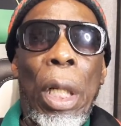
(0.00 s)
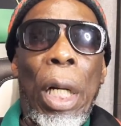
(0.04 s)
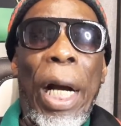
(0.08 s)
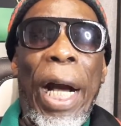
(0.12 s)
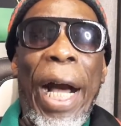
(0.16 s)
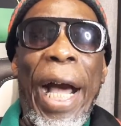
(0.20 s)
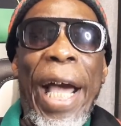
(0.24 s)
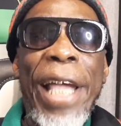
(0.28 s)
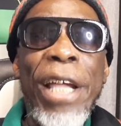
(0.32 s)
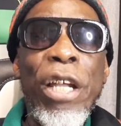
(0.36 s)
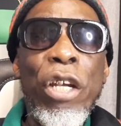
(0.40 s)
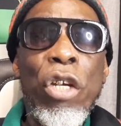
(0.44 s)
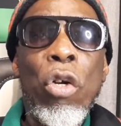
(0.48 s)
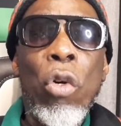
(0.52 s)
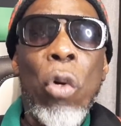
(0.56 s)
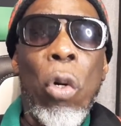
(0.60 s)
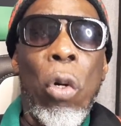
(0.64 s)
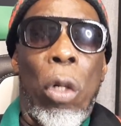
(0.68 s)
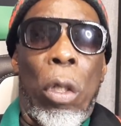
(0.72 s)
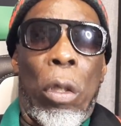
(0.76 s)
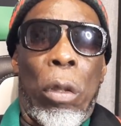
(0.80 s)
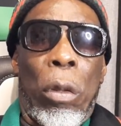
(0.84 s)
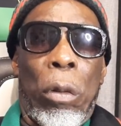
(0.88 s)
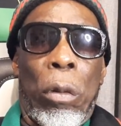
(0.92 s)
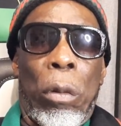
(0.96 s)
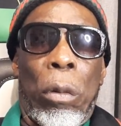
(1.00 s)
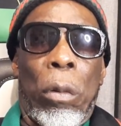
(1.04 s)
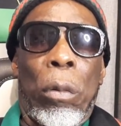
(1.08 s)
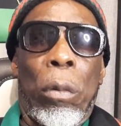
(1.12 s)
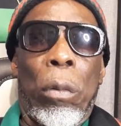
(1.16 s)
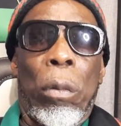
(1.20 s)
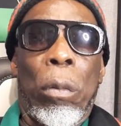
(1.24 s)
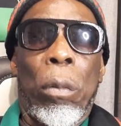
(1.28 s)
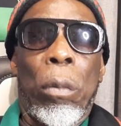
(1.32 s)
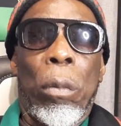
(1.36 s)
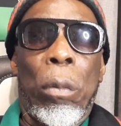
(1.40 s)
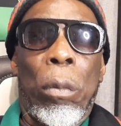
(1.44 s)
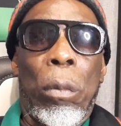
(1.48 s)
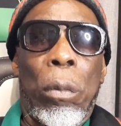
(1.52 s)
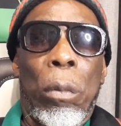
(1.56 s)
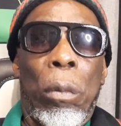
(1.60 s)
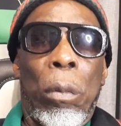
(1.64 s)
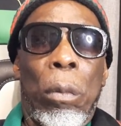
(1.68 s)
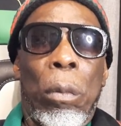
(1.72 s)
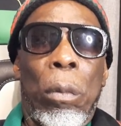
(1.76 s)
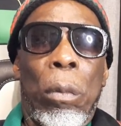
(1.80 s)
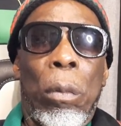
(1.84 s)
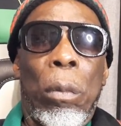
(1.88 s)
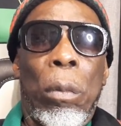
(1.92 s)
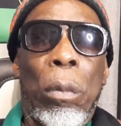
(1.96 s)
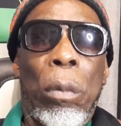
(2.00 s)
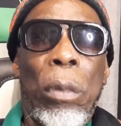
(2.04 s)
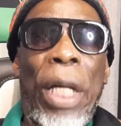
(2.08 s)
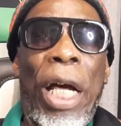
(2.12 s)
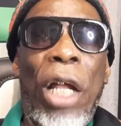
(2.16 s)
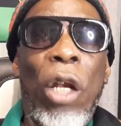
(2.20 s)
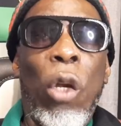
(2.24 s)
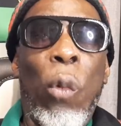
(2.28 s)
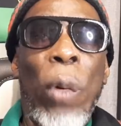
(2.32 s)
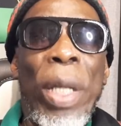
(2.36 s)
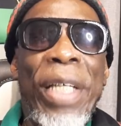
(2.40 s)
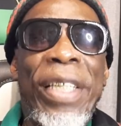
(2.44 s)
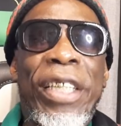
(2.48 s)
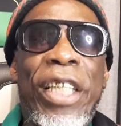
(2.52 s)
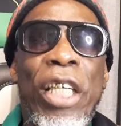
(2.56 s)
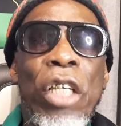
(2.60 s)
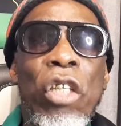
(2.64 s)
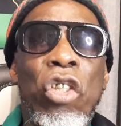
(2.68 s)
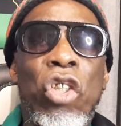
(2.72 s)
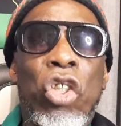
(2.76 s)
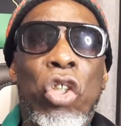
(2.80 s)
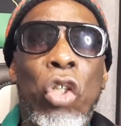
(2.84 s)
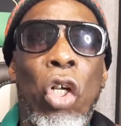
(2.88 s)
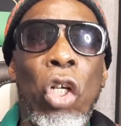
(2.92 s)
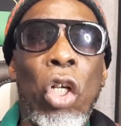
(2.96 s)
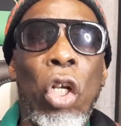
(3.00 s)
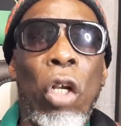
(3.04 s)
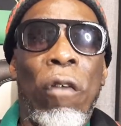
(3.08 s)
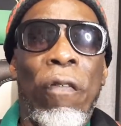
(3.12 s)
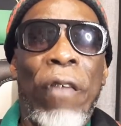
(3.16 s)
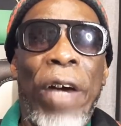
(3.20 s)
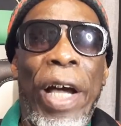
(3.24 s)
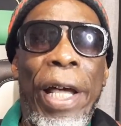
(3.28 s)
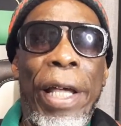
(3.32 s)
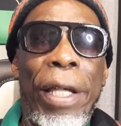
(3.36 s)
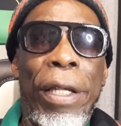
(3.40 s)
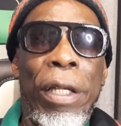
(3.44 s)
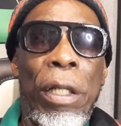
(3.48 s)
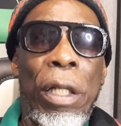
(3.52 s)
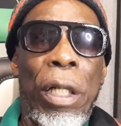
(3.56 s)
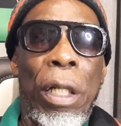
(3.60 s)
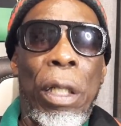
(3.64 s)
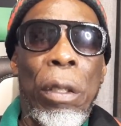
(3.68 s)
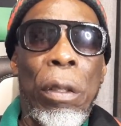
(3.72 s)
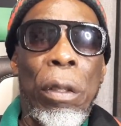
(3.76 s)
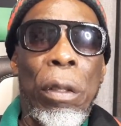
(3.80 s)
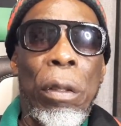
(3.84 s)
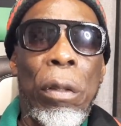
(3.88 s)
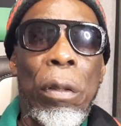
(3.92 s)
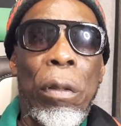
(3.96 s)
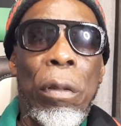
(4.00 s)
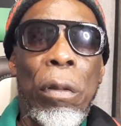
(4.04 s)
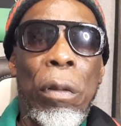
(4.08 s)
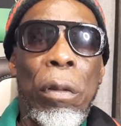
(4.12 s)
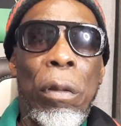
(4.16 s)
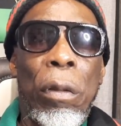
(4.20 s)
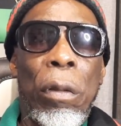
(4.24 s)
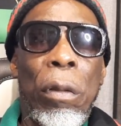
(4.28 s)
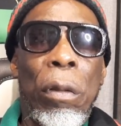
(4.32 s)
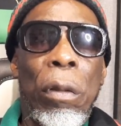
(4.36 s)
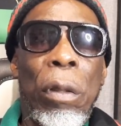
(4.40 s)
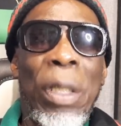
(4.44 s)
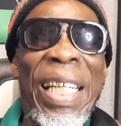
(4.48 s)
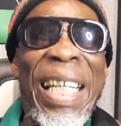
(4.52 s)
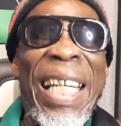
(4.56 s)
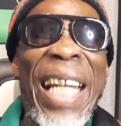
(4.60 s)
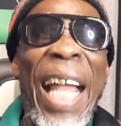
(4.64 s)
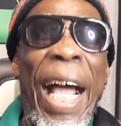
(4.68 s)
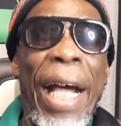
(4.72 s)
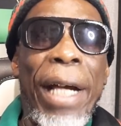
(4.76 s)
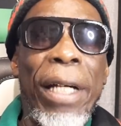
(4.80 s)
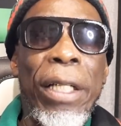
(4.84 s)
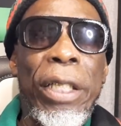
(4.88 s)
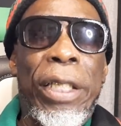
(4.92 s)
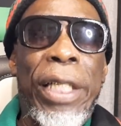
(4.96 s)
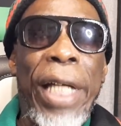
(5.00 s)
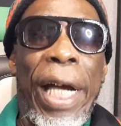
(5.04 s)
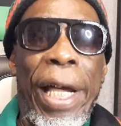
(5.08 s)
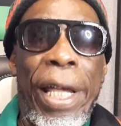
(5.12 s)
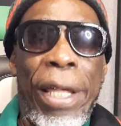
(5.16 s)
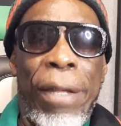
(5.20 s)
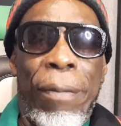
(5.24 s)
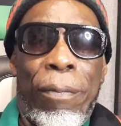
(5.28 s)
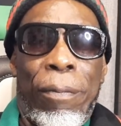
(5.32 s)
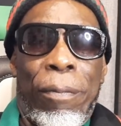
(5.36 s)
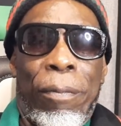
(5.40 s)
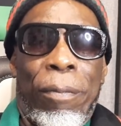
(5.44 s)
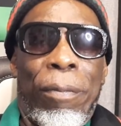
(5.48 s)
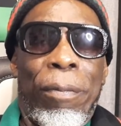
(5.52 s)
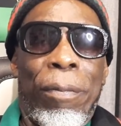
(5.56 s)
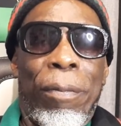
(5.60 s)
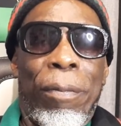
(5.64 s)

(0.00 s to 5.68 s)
I know that West Kingston love I. Long time.